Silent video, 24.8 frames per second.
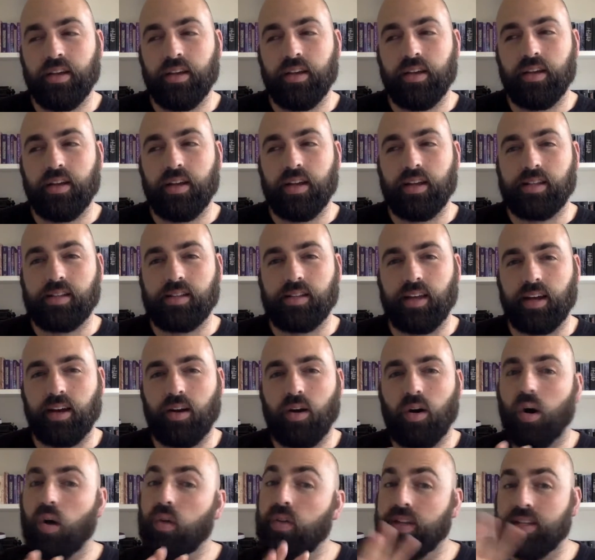it's like
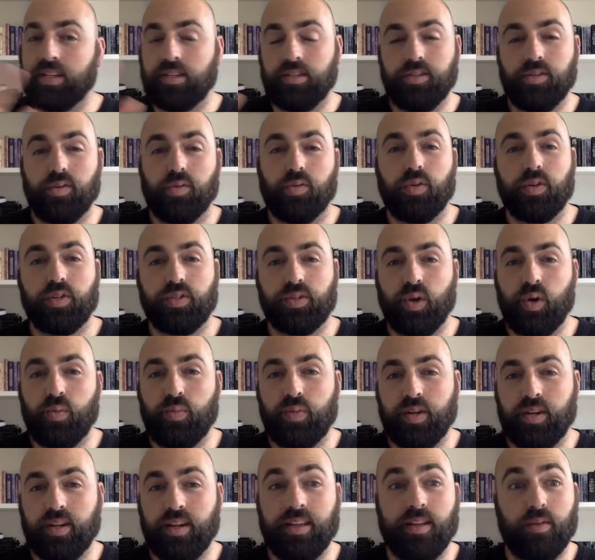all these doors
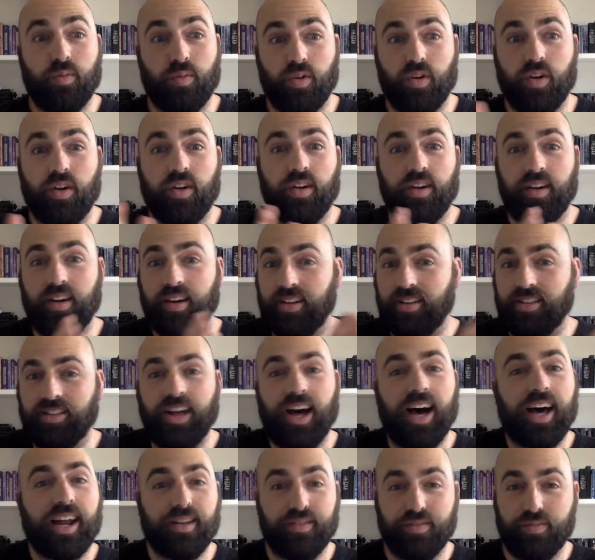open, and there were a
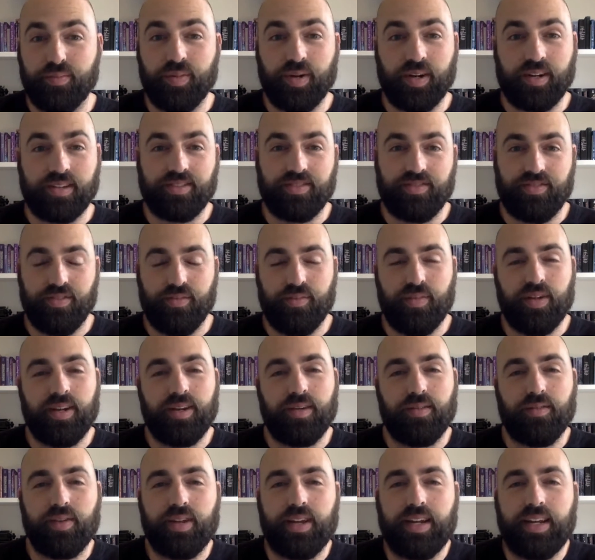lot of books for me to
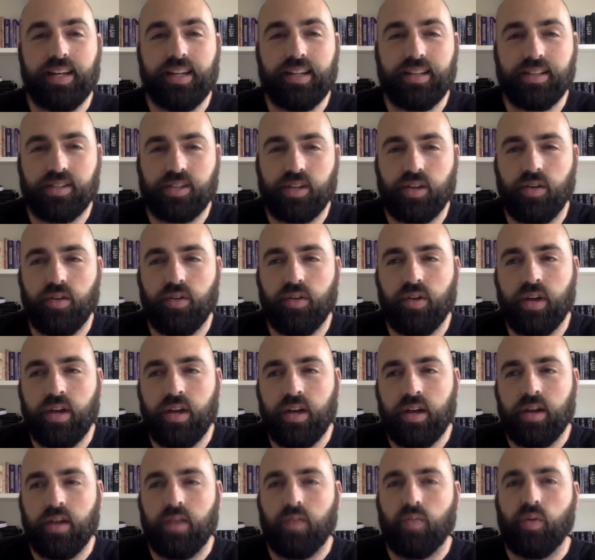read. And so
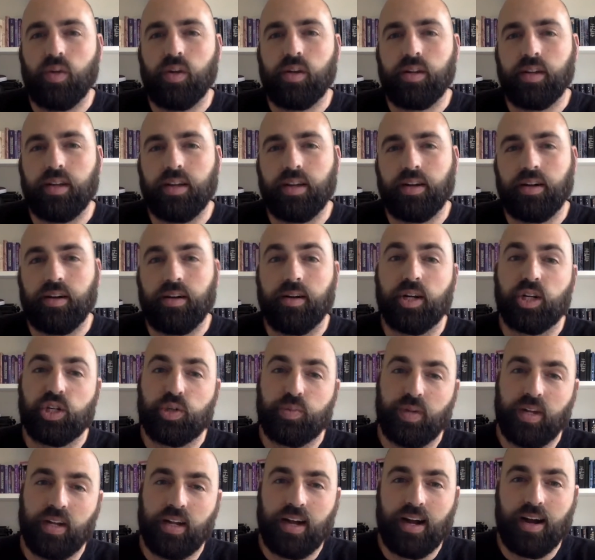one
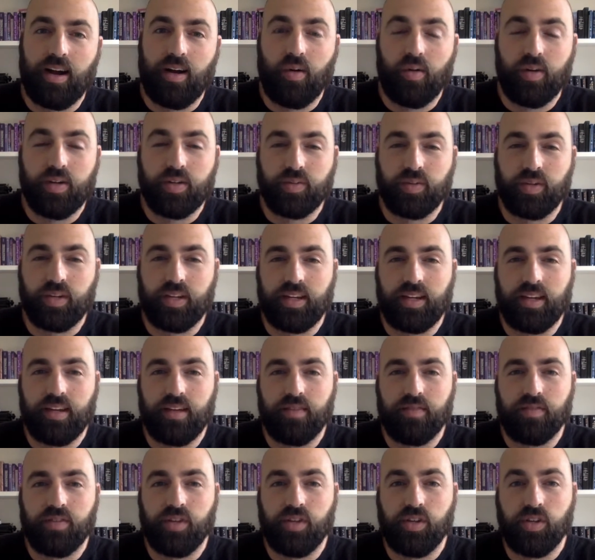encouragement I always want to
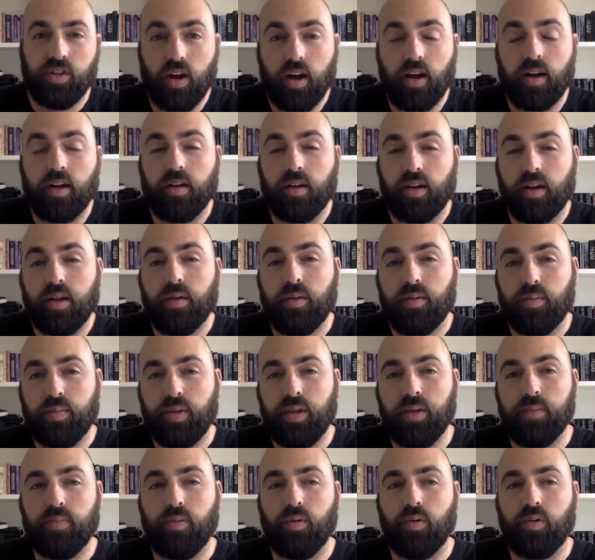give to young
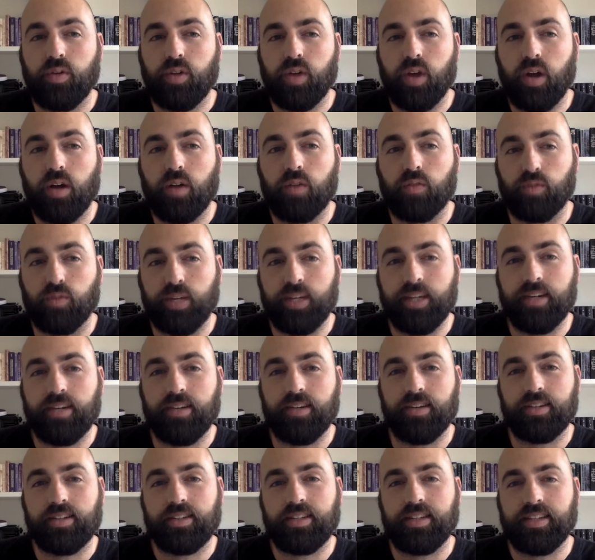people, young
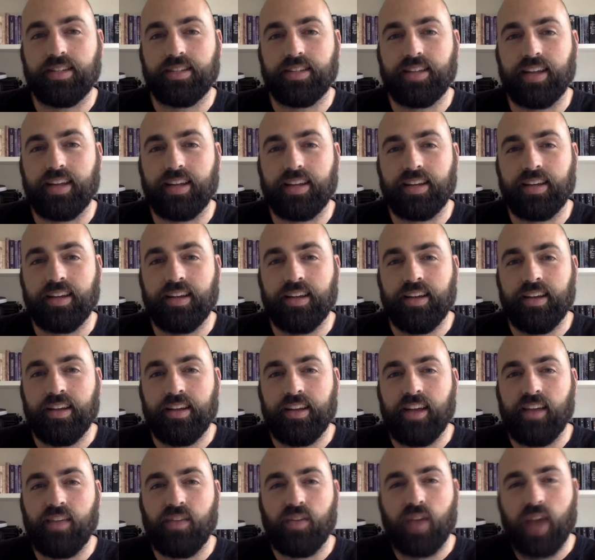readers, is like,
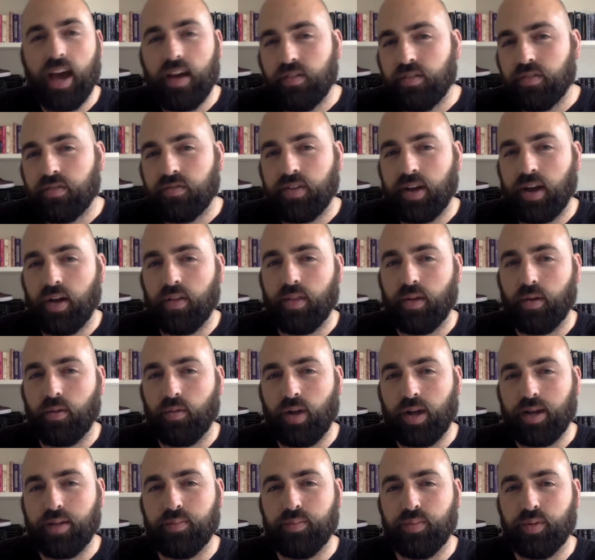if you haven't found the
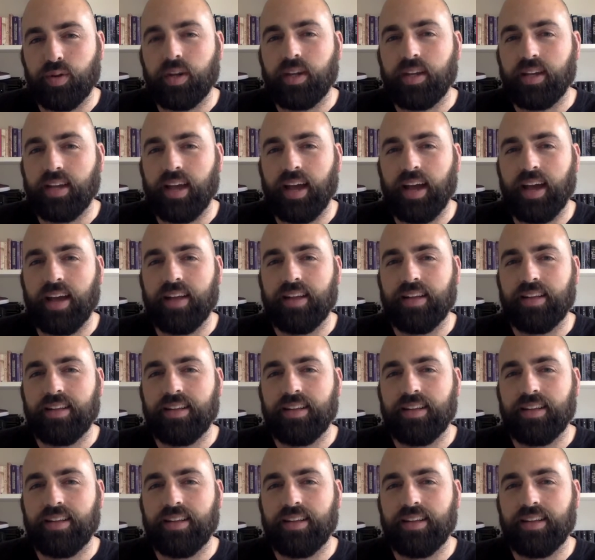right book yet,